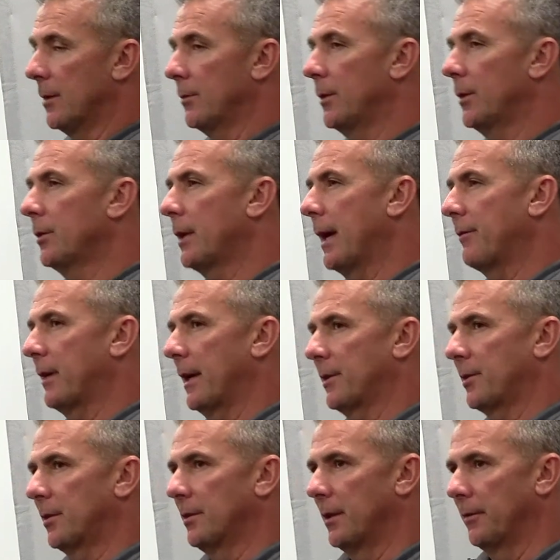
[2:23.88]
You'd have to
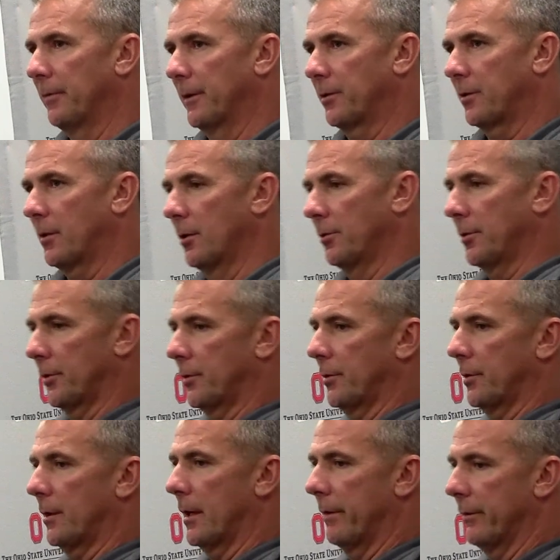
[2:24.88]
ask the defense
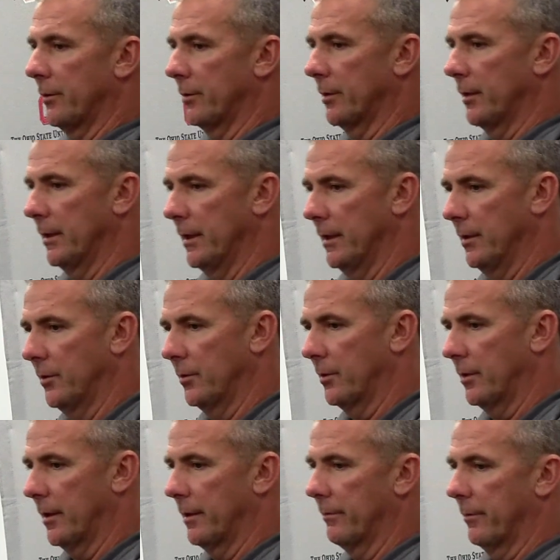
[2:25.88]
coaches. Obviously,
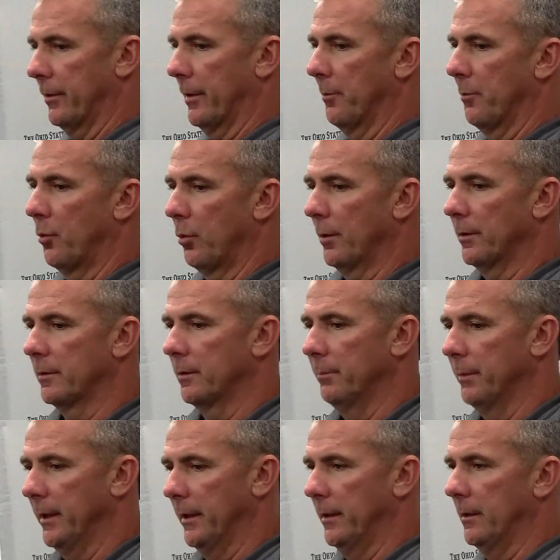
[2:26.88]
he's very important to
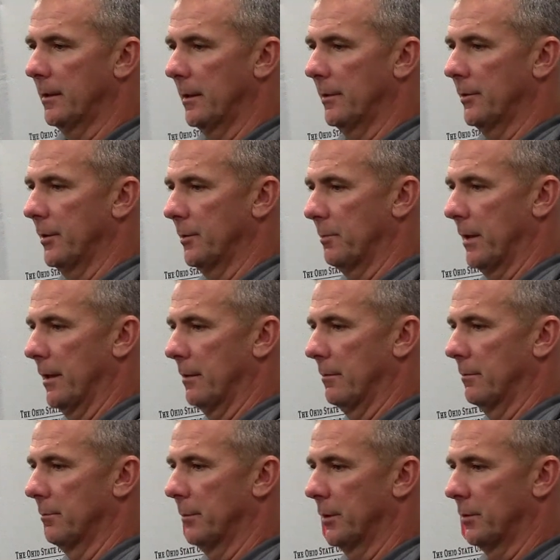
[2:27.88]
me because he's my
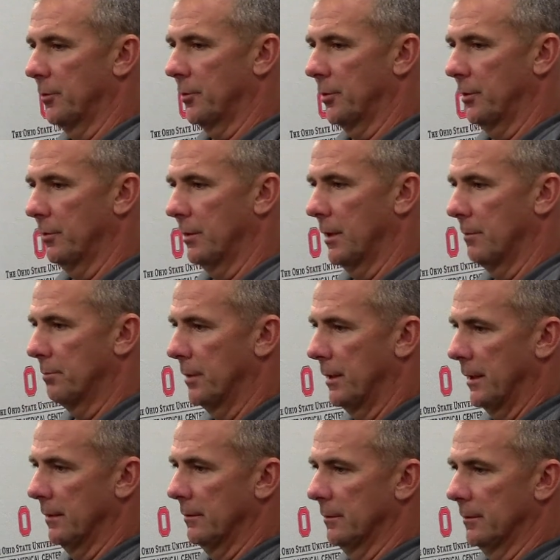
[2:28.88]
middle shield on
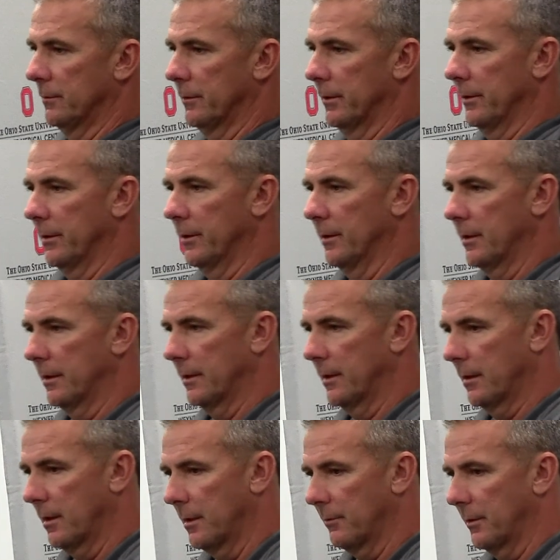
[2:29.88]
punt and very good on
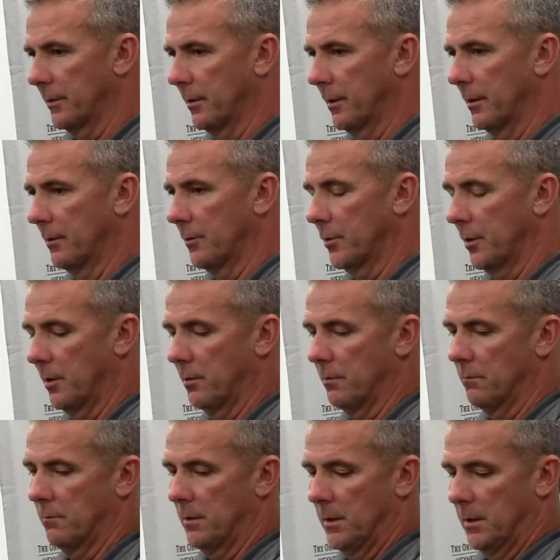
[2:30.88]
kickoff return.
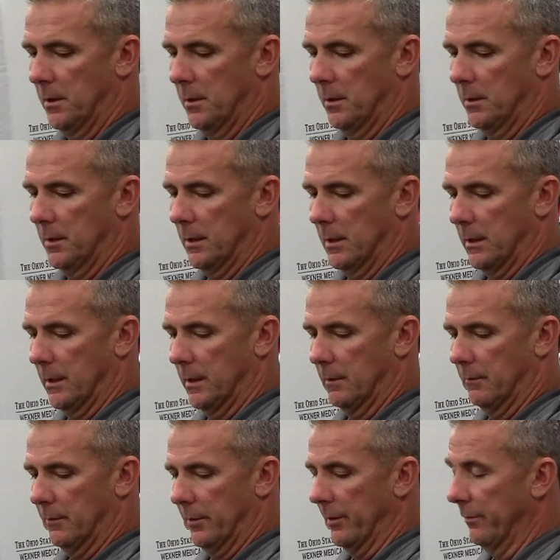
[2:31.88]
So,
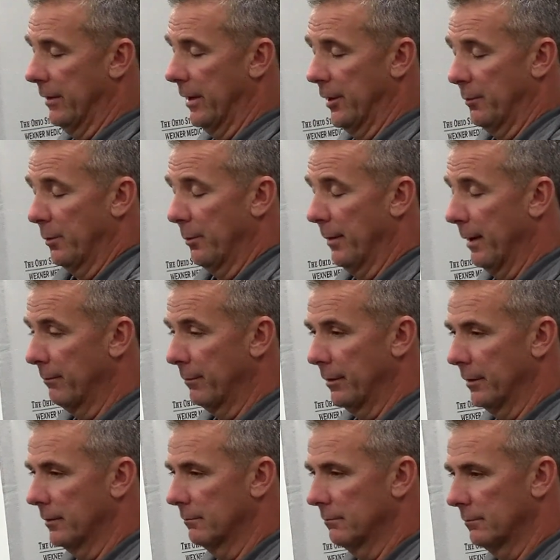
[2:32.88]
very valuable
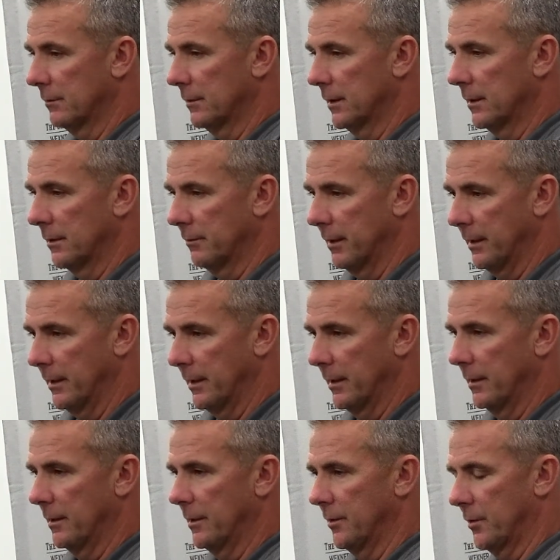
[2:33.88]
member and a great
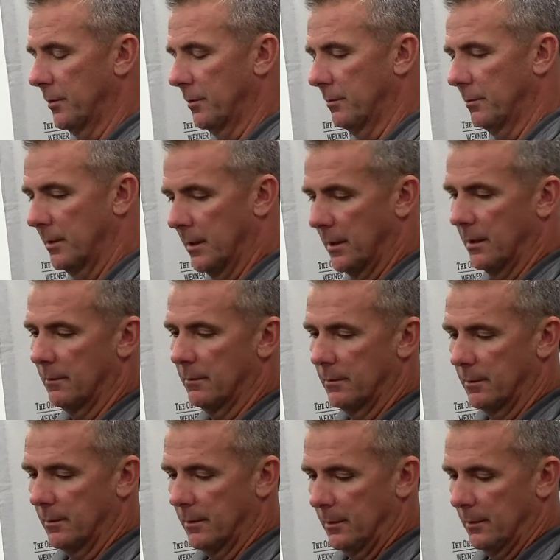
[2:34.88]
kid. His
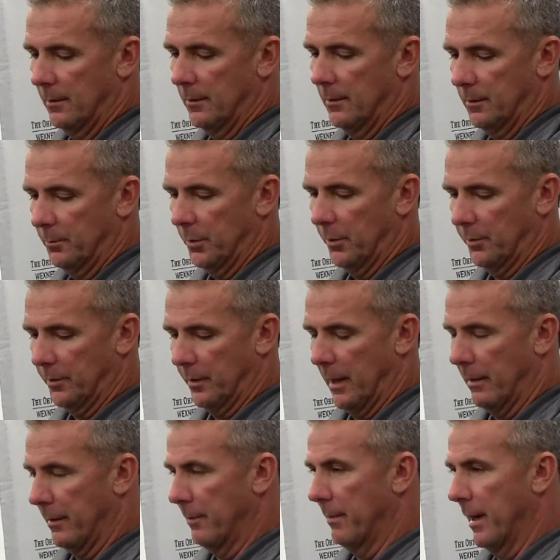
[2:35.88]

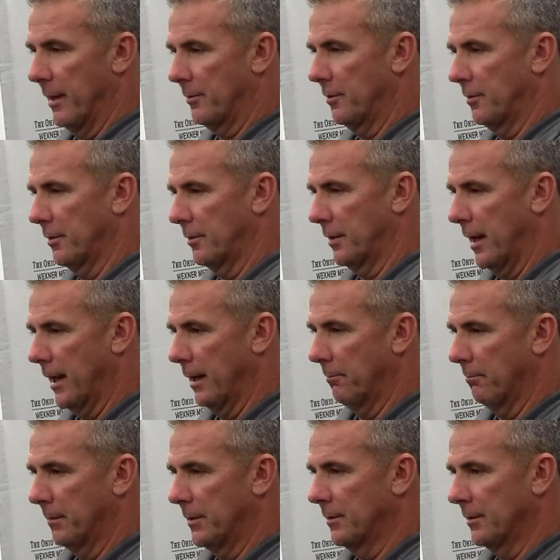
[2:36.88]
personality matches his
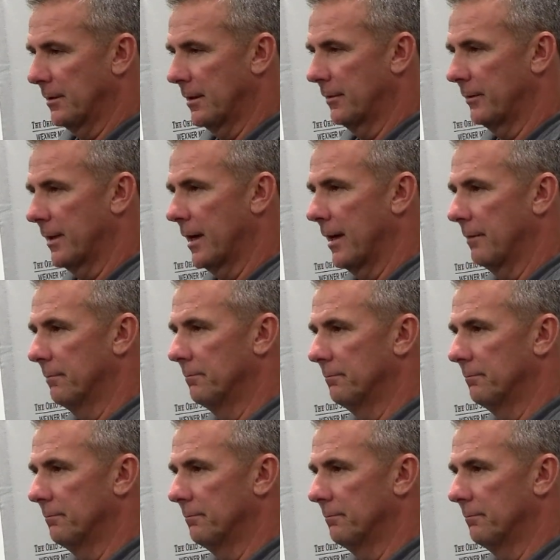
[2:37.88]
name. He's a tough guy.